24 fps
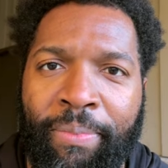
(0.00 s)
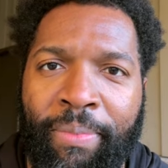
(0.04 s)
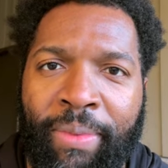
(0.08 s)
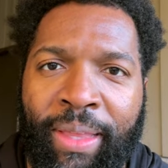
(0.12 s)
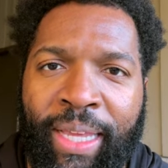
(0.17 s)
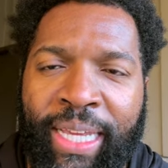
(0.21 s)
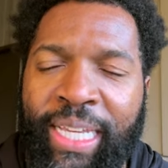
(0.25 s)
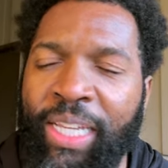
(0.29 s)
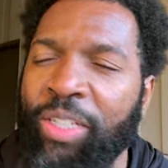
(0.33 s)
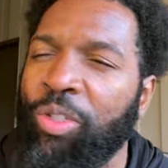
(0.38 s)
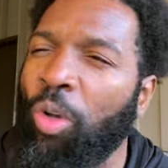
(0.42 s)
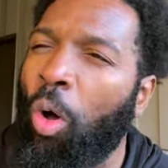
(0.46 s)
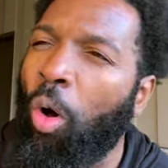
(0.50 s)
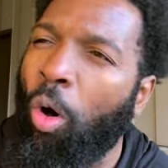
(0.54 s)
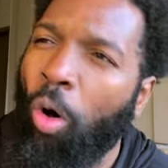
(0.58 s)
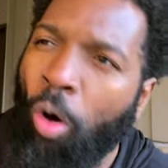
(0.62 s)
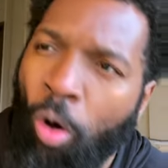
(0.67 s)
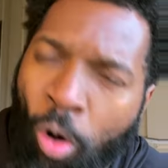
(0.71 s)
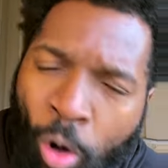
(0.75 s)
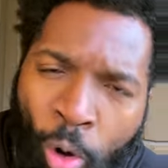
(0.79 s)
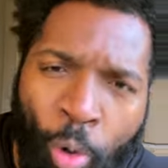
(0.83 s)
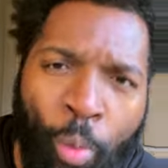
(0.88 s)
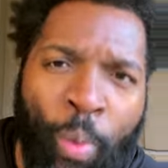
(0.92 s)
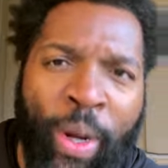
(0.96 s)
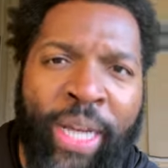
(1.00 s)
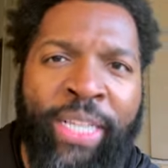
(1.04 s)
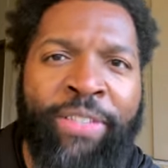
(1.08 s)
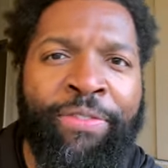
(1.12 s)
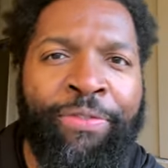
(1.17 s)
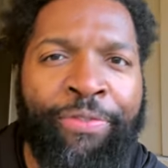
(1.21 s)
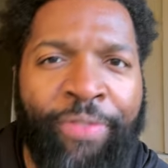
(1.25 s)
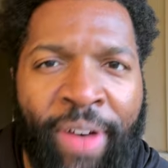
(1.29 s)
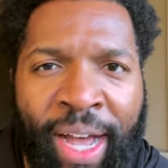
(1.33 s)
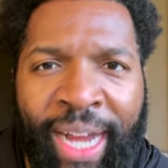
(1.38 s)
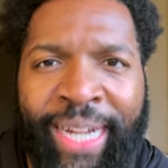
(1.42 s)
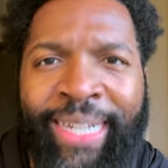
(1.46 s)
He's always
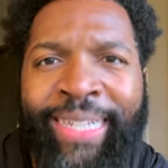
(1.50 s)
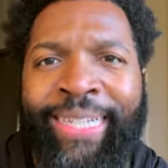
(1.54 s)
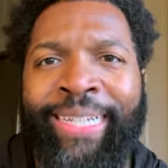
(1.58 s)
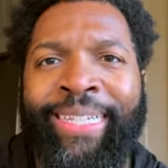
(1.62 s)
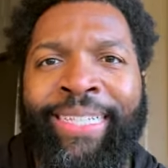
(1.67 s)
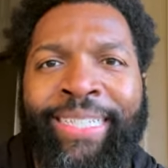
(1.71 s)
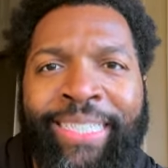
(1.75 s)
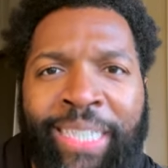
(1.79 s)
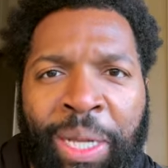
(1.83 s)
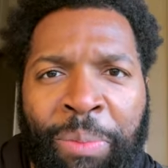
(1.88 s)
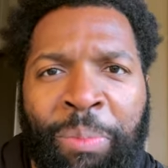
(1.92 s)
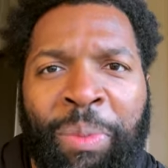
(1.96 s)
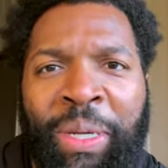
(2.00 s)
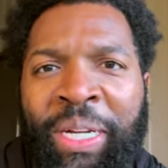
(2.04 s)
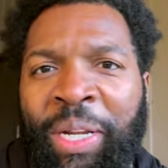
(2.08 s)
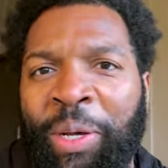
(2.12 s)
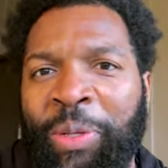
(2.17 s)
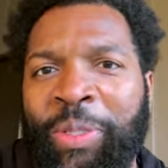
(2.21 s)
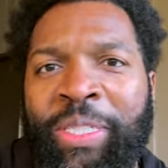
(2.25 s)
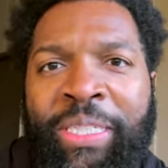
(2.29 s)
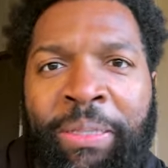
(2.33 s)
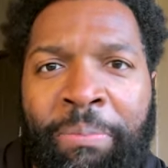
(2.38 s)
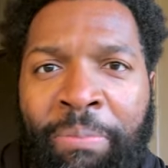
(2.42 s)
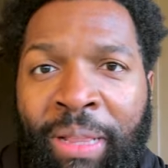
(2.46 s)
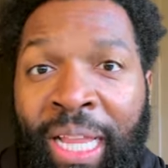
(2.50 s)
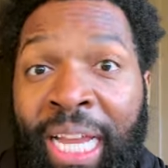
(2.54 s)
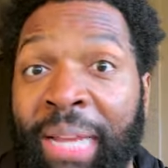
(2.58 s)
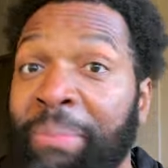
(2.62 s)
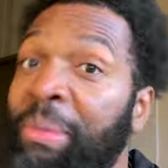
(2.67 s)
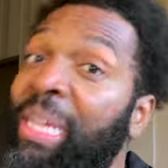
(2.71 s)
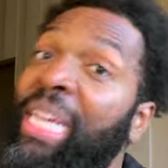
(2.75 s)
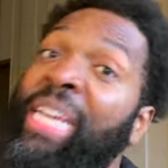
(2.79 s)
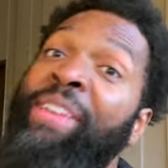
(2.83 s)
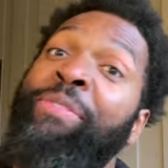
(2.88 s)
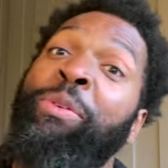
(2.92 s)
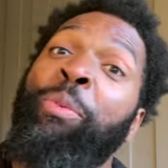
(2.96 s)
finding someone else to blame,
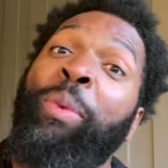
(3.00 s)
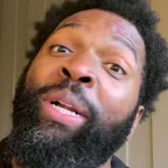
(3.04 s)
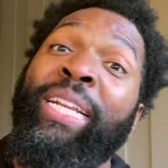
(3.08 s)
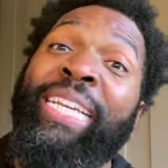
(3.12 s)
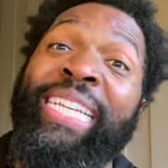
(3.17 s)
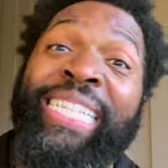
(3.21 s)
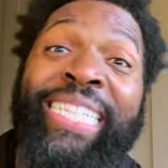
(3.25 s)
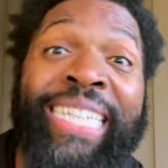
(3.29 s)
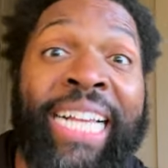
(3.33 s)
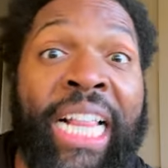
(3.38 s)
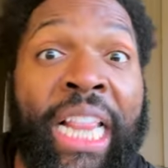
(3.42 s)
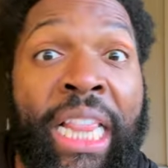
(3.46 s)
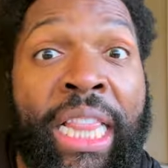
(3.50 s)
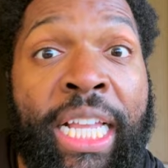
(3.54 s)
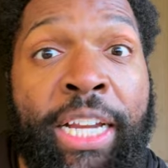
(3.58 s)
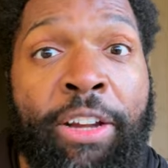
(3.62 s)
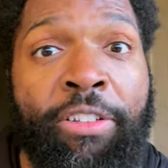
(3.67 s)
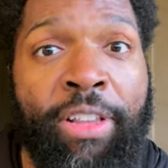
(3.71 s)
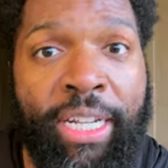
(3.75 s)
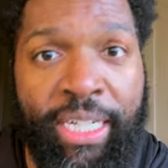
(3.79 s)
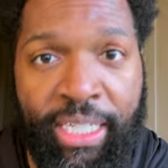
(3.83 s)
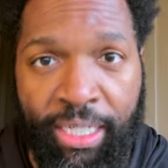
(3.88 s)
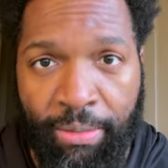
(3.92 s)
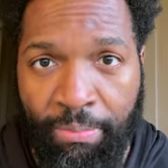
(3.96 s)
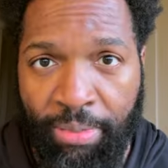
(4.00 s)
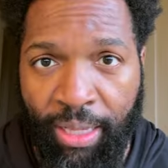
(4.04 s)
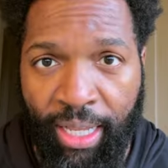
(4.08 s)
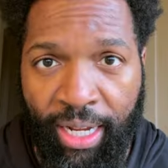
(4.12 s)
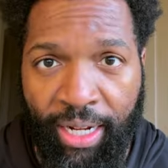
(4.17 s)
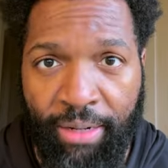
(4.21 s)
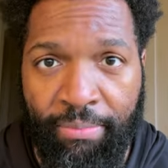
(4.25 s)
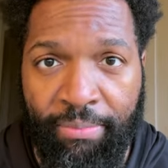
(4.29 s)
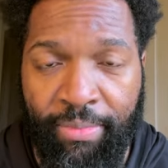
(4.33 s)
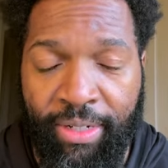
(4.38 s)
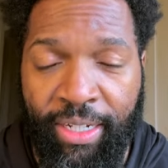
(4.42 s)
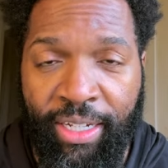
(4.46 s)
even when he's clearly to
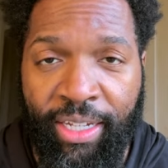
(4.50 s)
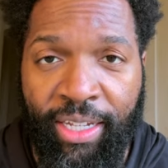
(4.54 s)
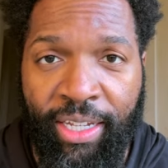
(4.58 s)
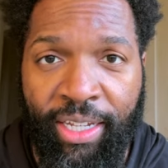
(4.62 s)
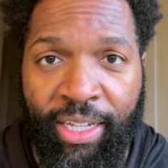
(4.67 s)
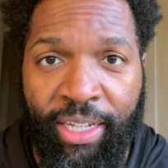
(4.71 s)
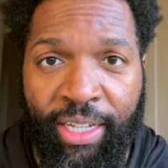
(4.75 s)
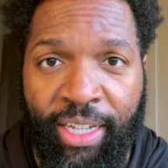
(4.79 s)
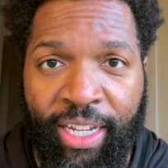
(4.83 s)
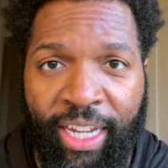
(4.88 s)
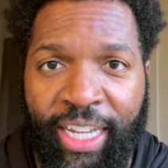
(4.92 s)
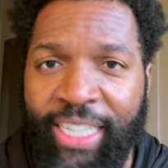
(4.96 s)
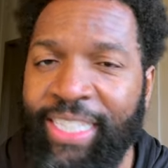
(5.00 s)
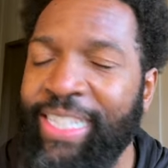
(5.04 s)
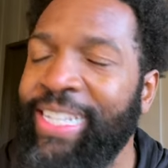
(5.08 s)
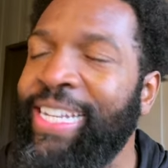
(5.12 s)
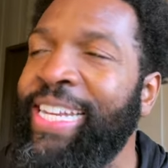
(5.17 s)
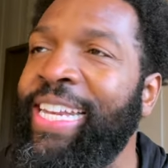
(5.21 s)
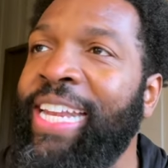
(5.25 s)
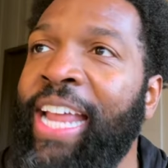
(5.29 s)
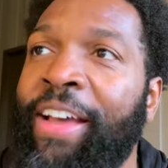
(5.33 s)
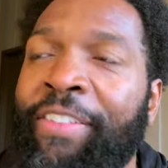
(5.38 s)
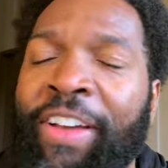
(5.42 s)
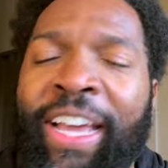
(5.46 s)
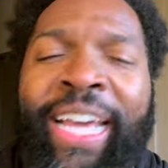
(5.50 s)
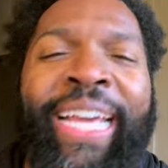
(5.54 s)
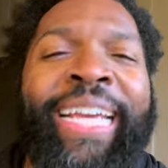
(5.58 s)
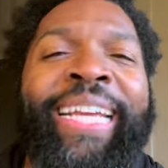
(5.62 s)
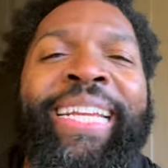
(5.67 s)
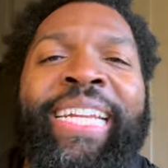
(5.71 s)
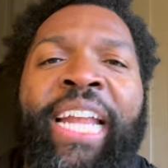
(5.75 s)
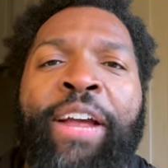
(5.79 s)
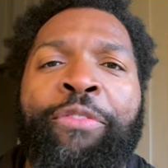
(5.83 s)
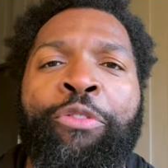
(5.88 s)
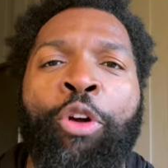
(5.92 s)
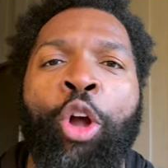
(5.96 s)
blame. It's ne- he
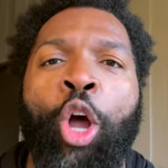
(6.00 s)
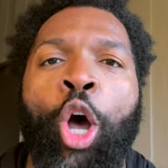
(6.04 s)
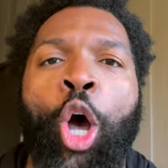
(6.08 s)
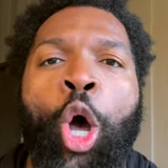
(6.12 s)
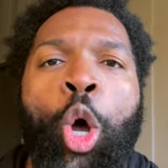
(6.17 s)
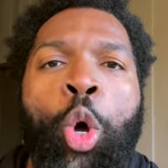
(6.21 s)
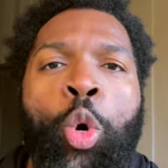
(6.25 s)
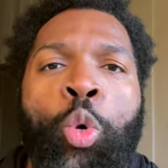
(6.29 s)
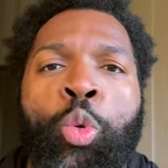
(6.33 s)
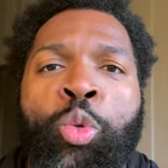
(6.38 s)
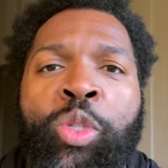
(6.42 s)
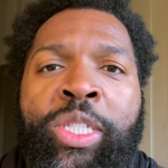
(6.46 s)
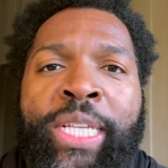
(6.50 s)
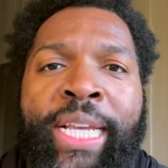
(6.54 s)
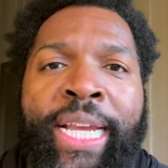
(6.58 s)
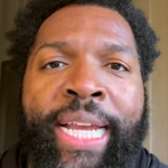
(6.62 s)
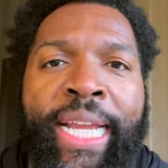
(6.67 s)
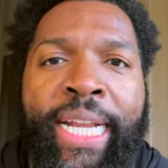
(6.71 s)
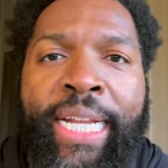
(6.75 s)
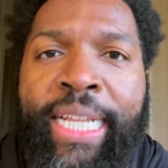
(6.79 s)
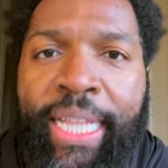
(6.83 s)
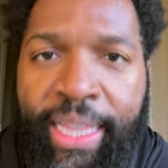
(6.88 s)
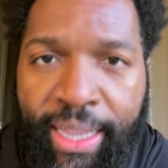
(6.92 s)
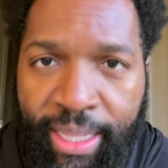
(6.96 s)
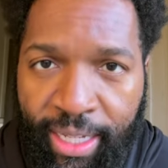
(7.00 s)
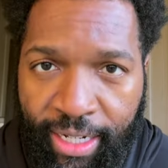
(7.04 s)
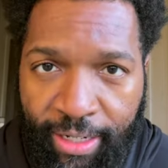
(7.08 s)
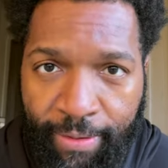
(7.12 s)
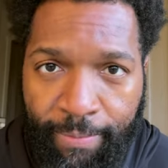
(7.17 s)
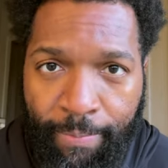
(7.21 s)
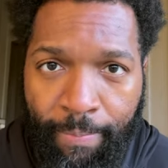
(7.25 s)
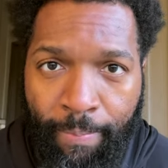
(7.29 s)
never owns anything.